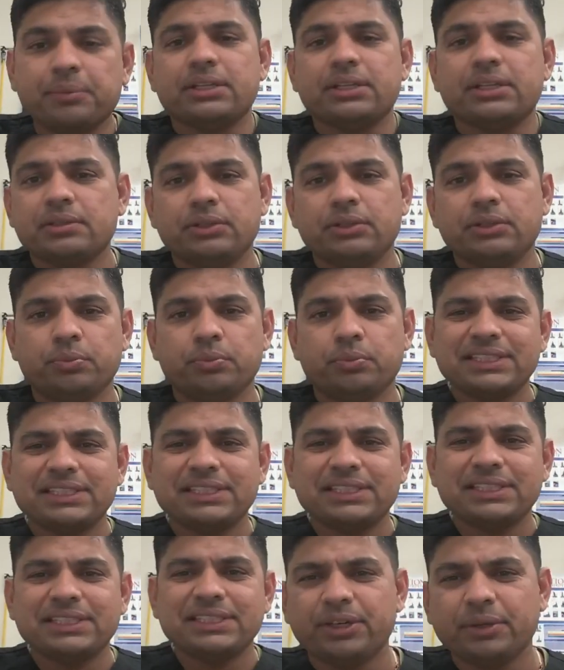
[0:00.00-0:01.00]
You must have
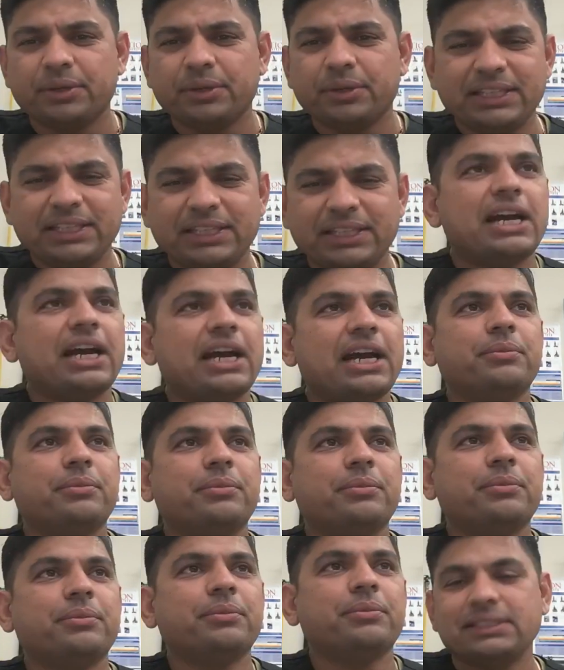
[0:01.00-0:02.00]
heard many times, I
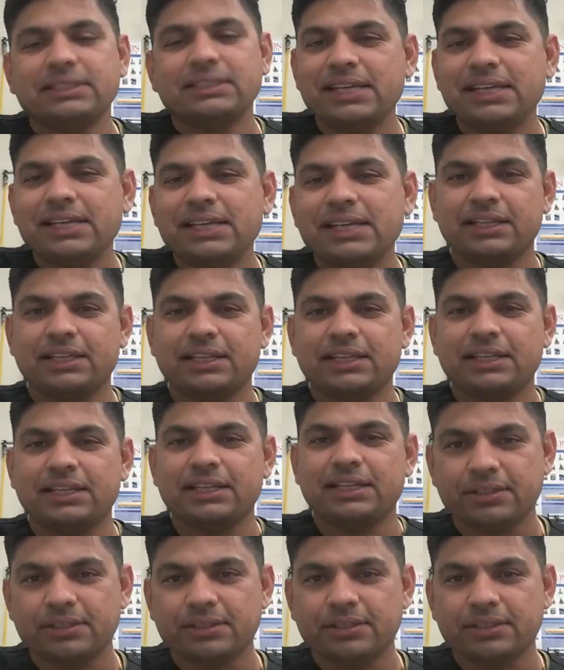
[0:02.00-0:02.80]
got tendonitis,